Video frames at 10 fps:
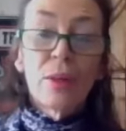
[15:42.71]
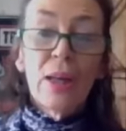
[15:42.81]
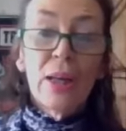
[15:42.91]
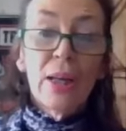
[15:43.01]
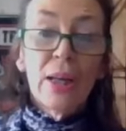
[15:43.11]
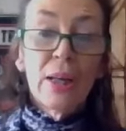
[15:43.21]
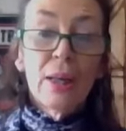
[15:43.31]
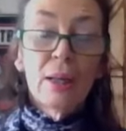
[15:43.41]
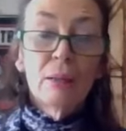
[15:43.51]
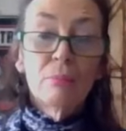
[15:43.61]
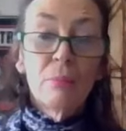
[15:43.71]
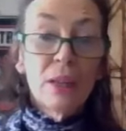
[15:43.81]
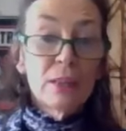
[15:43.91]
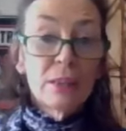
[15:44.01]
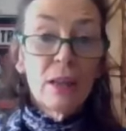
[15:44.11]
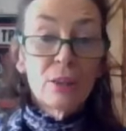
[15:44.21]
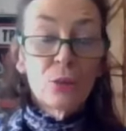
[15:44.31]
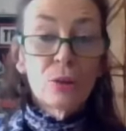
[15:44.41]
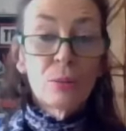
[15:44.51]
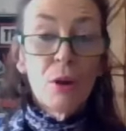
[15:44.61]
by tonight
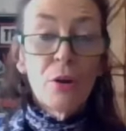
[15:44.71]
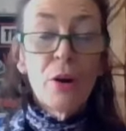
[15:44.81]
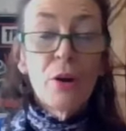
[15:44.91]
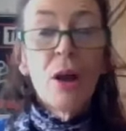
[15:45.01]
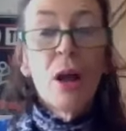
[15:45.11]
or tomorrow.